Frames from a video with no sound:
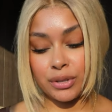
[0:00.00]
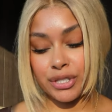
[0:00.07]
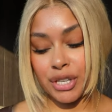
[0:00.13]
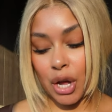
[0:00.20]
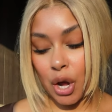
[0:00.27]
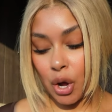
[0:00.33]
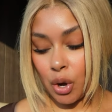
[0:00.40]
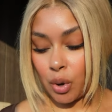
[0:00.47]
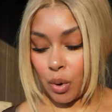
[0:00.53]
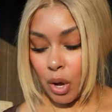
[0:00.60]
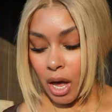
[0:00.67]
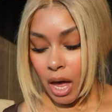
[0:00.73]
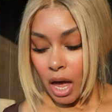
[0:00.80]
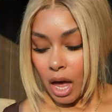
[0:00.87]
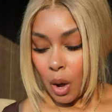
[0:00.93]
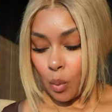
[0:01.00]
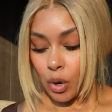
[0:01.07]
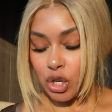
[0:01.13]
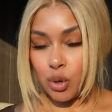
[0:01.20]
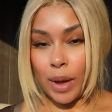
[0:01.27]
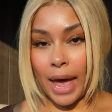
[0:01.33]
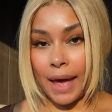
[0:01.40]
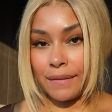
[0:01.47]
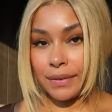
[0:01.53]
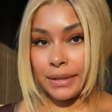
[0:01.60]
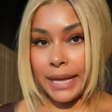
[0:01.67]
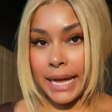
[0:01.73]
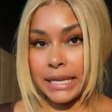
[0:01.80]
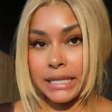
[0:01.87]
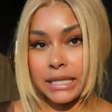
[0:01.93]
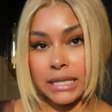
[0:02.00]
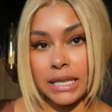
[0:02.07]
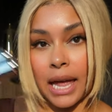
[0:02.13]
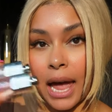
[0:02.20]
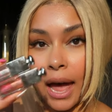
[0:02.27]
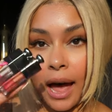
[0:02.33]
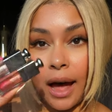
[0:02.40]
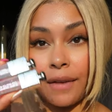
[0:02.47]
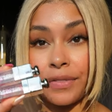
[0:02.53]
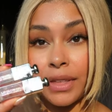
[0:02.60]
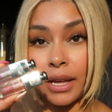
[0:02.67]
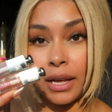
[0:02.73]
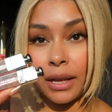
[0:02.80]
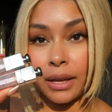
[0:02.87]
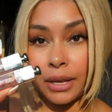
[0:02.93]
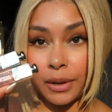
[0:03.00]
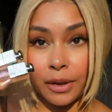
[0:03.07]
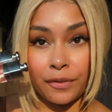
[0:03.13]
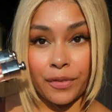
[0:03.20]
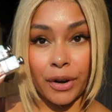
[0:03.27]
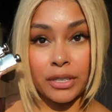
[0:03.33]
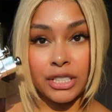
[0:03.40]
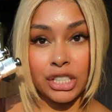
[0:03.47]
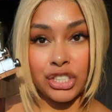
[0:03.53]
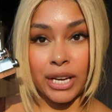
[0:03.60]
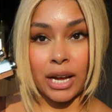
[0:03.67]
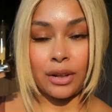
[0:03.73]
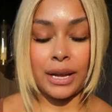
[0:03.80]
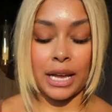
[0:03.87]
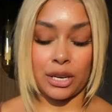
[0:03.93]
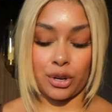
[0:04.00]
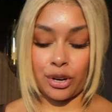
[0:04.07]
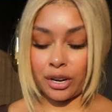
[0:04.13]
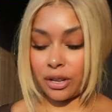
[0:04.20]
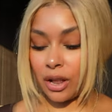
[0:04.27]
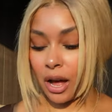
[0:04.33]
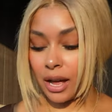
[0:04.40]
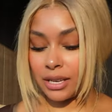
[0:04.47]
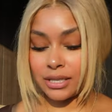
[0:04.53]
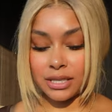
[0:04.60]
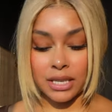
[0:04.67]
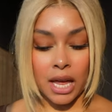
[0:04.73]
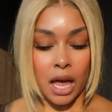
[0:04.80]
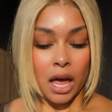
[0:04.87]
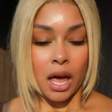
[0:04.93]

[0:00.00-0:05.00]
So when you have less of the Versagel in your gloss,